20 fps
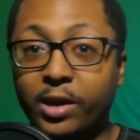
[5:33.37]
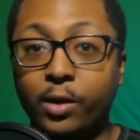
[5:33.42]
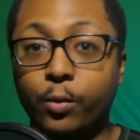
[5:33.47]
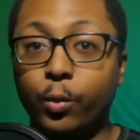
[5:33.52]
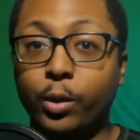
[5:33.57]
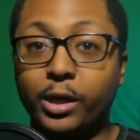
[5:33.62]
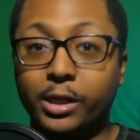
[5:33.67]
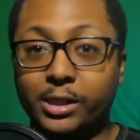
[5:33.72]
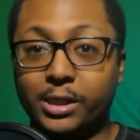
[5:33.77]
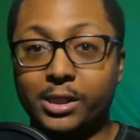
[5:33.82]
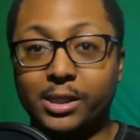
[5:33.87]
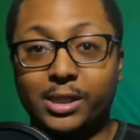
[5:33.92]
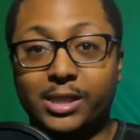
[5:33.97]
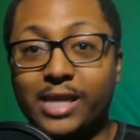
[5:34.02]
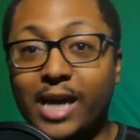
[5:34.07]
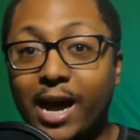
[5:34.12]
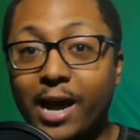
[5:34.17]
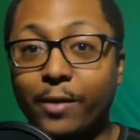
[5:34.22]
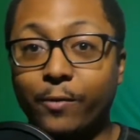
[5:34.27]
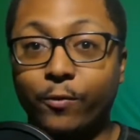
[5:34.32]
anyone is
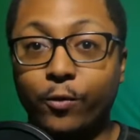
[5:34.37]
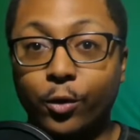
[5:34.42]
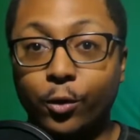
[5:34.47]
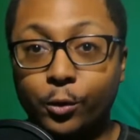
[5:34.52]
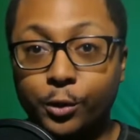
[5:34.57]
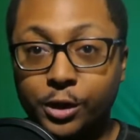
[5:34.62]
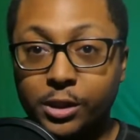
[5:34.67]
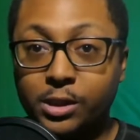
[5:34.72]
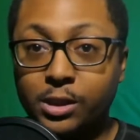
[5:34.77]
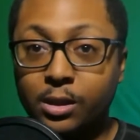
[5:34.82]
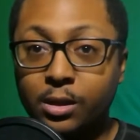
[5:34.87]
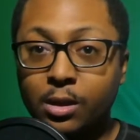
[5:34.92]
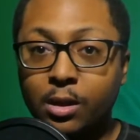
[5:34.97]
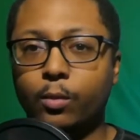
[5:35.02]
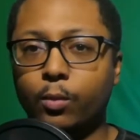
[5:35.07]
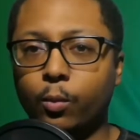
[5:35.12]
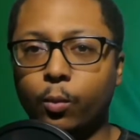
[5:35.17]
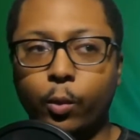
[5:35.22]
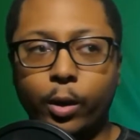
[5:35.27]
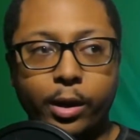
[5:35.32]
inside first?
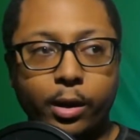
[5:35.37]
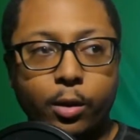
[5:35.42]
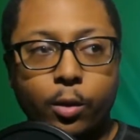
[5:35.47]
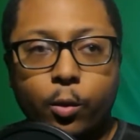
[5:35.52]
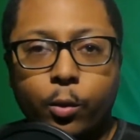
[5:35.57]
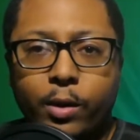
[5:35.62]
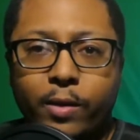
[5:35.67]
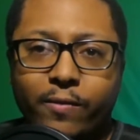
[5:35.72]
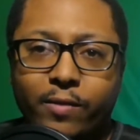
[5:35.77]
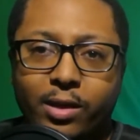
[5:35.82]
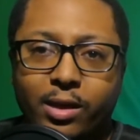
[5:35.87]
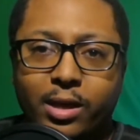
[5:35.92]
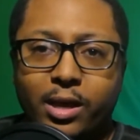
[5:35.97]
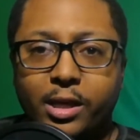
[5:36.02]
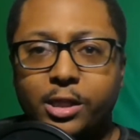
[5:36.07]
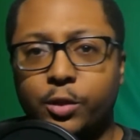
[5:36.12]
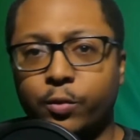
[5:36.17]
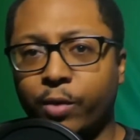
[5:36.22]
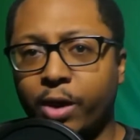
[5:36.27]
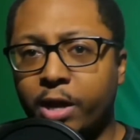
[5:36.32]
Wait, who even
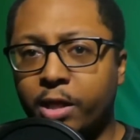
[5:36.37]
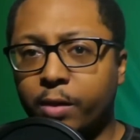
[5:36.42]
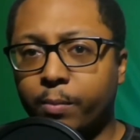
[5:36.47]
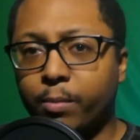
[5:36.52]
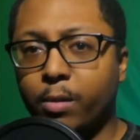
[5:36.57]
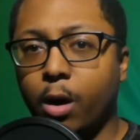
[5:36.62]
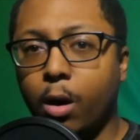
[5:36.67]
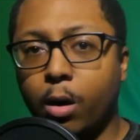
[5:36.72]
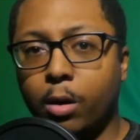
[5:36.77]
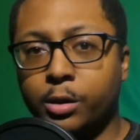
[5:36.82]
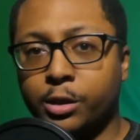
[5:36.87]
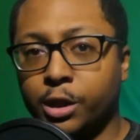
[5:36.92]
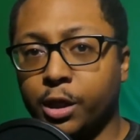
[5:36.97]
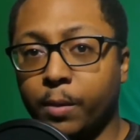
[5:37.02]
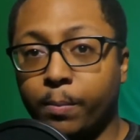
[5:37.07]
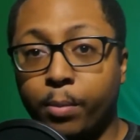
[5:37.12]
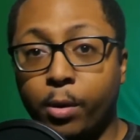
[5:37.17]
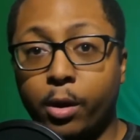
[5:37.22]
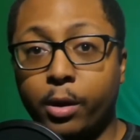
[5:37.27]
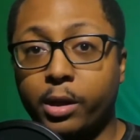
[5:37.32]
kicks random cars in a
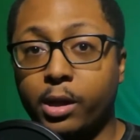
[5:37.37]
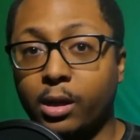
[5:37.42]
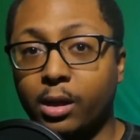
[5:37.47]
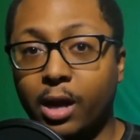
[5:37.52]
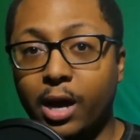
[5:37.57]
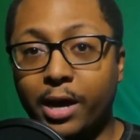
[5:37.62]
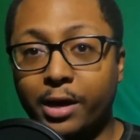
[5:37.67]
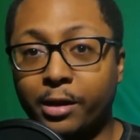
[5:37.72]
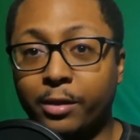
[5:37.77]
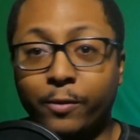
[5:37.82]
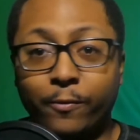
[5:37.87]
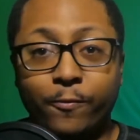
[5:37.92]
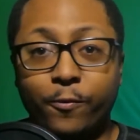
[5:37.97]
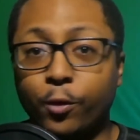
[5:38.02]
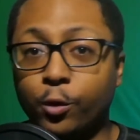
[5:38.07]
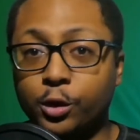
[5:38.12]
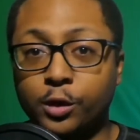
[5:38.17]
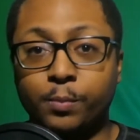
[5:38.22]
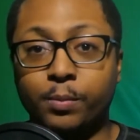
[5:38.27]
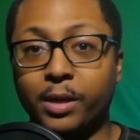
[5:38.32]
parking lot in the
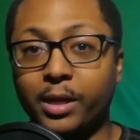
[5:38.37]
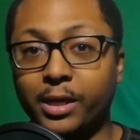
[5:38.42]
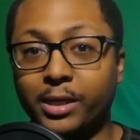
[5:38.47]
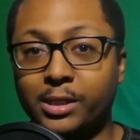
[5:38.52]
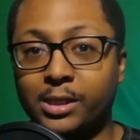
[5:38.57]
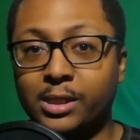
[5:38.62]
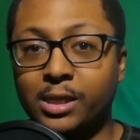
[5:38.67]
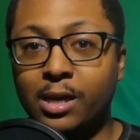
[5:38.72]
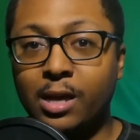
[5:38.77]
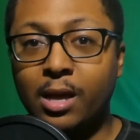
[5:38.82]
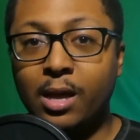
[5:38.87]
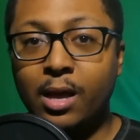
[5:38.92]
first place?